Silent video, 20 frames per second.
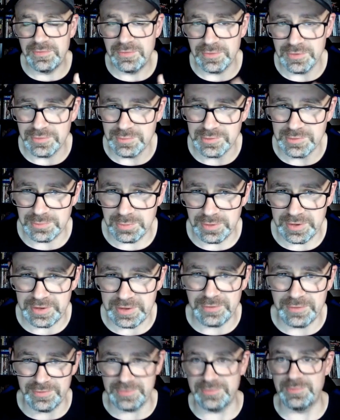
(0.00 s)
Christmas Bloody
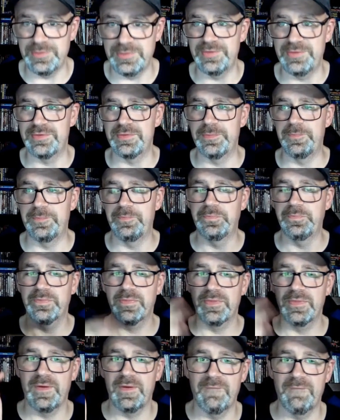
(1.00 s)
Christmas
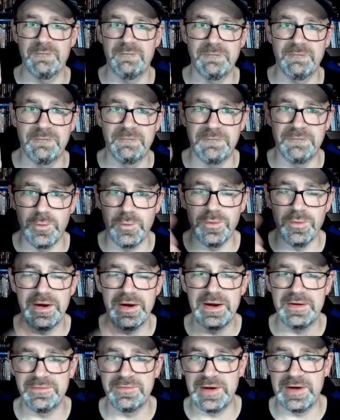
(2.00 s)
4
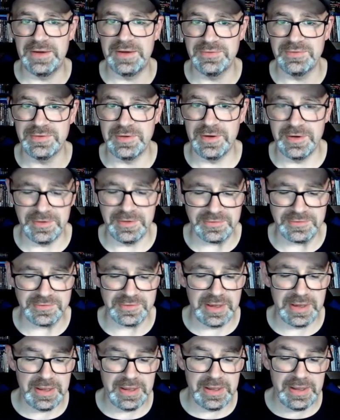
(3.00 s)
out of 5 stars.
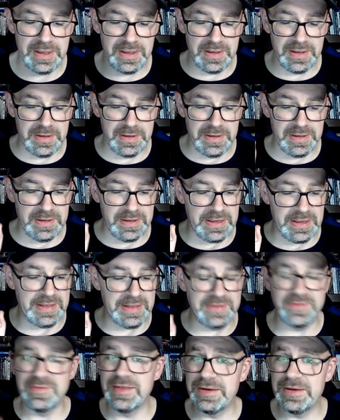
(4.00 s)

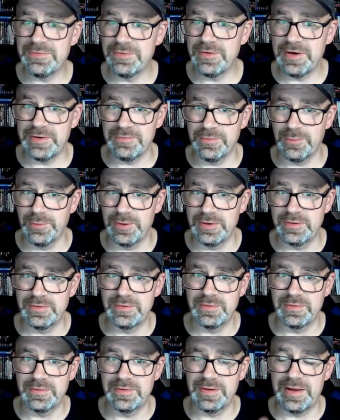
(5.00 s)
It's not for everyone,
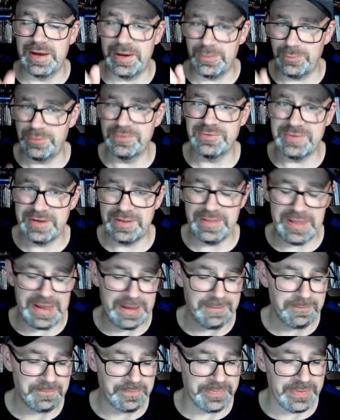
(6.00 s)
I will say
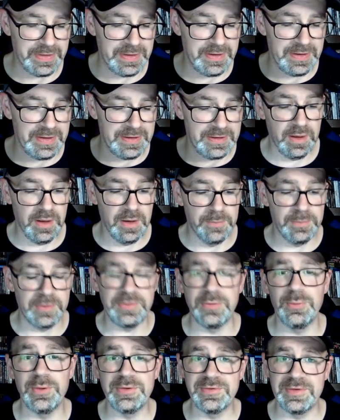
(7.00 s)
that. But
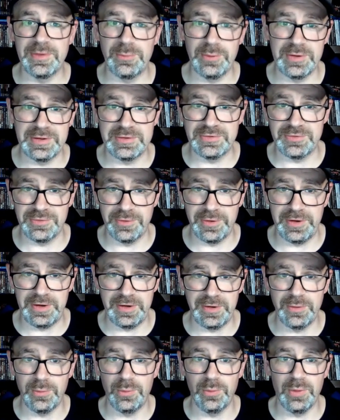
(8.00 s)
the ones that will enjoy it,
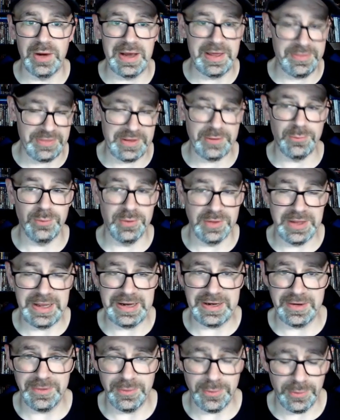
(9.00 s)
I think will
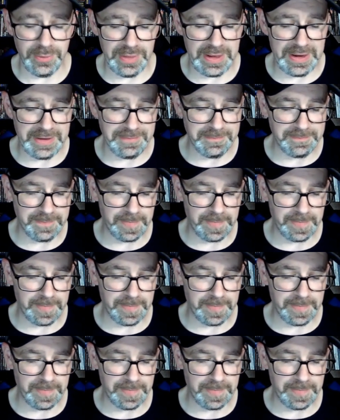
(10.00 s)
like it a whole lot.